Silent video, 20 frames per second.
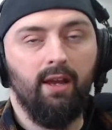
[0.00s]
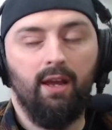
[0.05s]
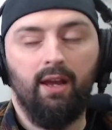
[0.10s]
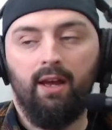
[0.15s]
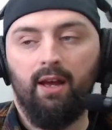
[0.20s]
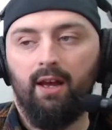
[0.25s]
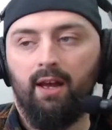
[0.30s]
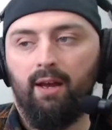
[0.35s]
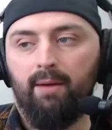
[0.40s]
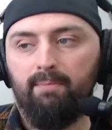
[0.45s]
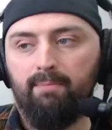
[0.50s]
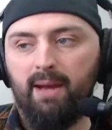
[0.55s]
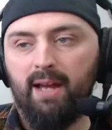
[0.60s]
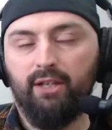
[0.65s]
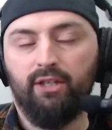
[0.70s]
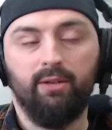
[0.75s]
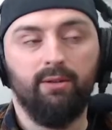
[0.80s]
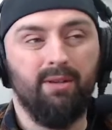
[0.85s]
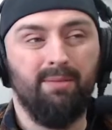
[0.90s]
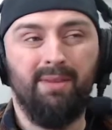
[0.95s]

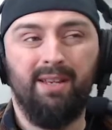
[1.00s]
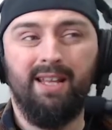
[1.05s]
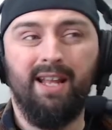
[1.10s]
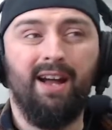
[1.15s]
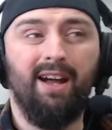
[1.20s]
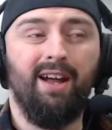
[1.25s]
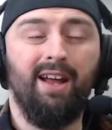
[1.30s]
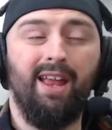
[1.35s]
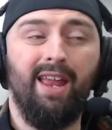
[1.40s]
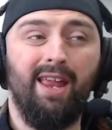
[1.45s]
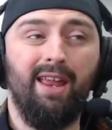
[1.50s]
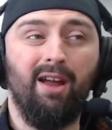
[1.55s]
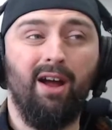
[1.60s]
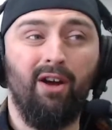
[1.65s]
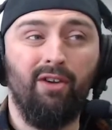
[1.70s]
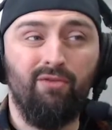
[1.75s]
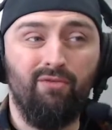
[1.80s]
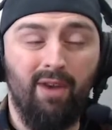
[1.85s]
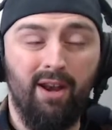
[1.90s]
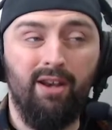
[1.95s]
matchups. I mean, that
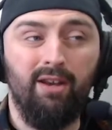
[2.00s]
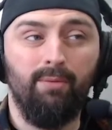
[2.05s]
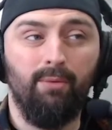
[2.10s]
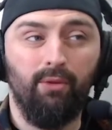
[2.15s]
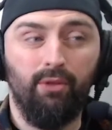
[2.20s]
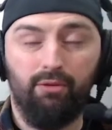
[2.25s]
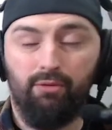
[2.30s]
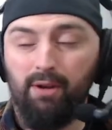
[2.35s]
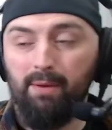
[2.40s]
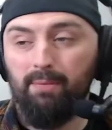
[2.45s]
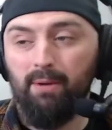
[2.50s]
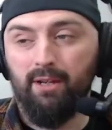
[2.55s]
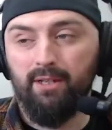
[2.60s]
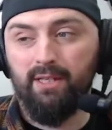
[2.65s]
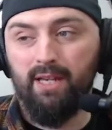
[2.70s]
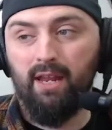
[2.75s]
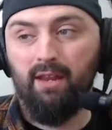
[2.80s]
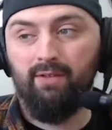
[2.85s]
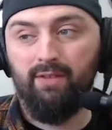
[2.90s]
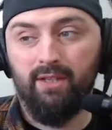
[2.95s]
unrendable 3+
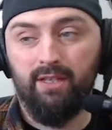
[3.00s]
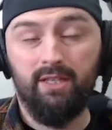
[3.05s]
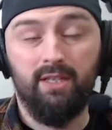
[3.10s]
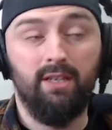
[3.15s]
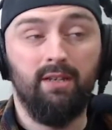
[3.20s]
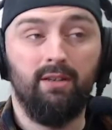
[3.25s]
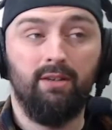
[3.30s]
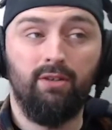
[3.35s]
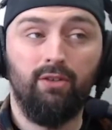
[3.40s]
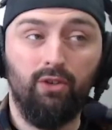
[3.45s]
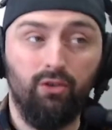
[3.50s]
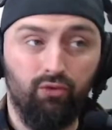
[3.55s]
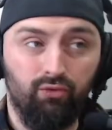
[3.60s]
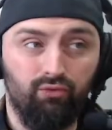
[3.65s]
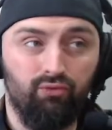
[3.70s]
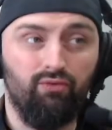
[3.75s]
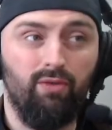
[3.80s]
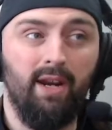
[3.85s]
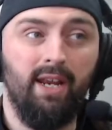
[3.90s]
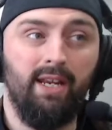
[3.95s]
save is
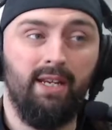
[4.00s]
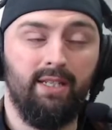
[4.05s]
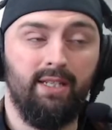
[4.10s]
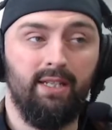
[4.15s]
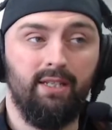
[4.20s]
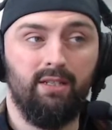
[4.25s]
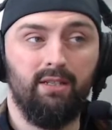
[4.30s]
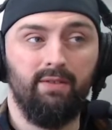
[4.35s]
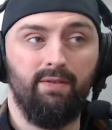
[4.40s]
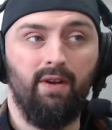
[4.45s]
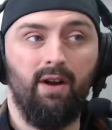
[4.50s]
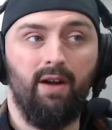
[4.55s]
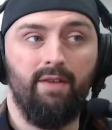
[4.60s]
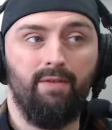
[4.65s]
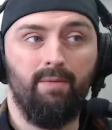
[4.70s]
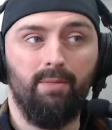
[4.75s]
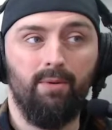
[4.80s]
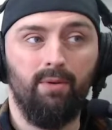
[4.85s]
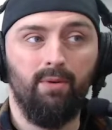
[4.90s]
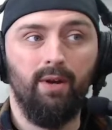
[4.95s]
crazy
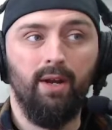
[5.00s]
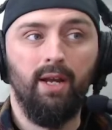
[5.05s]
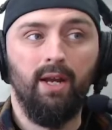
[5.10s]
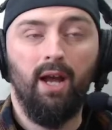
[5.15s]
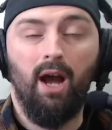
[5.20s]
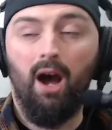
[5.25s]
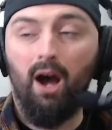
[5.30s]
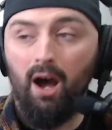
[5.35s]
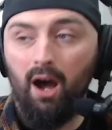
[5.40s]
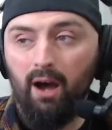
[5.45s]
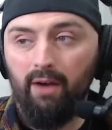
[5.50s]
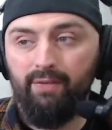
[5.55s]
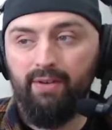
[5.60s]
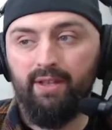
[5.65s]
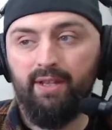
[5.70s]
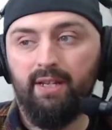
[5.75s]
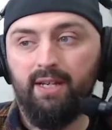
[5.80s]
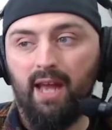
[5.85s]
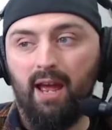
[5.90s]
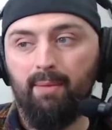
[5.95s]
survivable. Halving
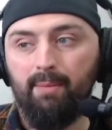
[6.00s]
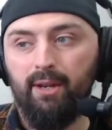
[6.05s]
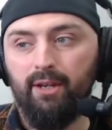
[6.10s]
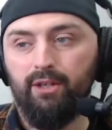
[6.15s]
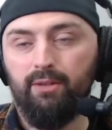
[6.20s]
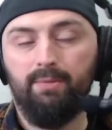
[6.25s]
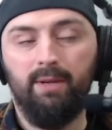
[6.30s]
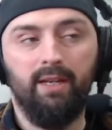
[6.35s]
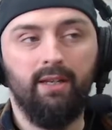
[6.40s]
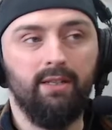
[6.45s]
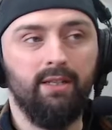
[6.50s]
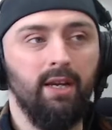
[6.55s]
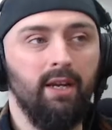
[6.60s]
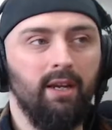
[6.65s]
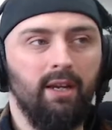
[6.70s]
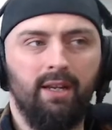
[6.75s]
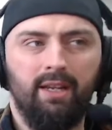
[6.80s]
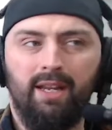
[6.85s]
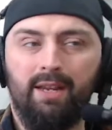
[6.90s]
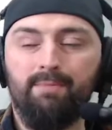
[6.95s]
the damage means
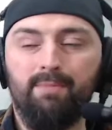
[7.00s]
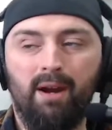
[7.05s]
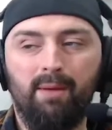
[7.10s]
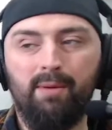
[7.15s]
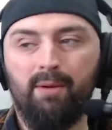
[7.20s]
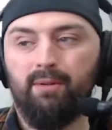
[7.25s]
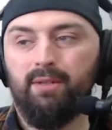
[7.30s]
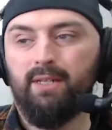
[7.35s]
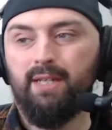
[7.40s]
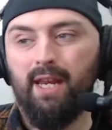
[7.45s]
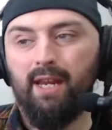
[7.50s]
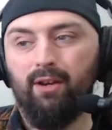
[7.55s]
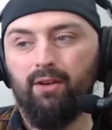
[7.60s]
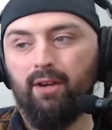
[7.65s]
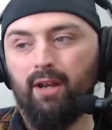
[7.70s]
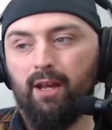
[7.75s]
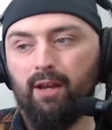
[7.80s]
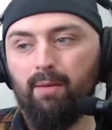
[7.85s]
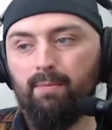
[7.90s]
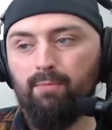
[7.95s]
he might be able to take on
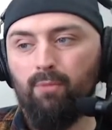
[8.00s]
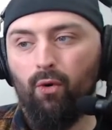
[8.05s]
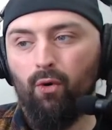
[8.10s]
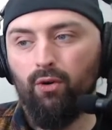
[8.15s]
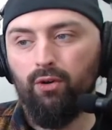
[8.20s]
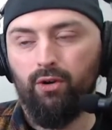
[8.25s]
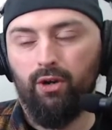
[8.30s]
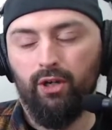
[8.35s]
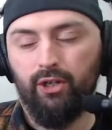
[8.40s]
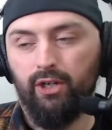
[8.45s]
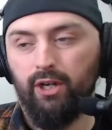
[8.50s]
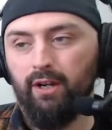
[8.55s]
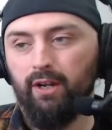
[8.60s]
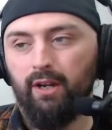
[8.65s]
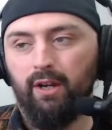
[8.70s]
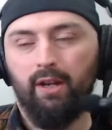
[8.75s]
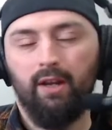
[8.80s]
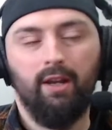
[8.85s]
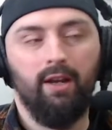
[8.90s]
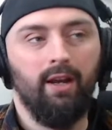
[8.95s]
like a Maw Crusher,
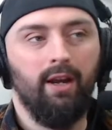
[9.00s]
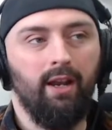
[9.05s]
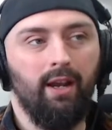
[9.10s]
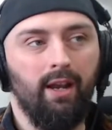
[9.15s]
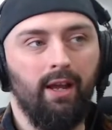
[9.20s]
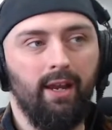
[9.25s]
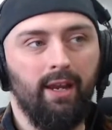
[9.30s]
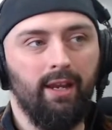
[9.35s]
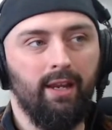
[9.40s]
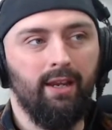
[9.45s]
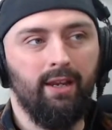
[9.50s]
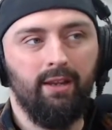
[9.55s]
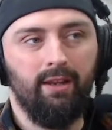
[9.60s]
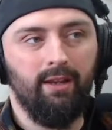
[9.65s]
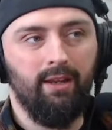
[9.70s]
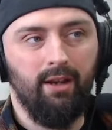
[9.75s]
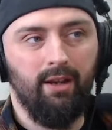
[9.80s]
like,